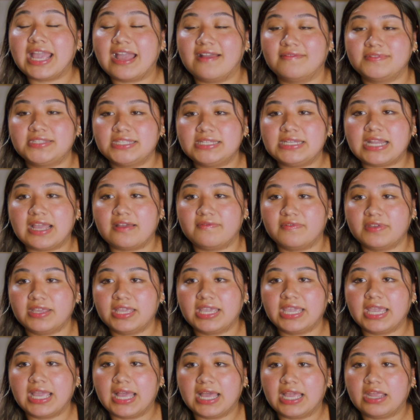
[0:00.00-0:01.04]
have to
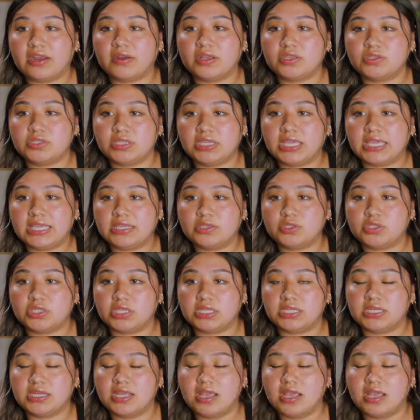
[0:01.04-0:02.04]
navigate higher education.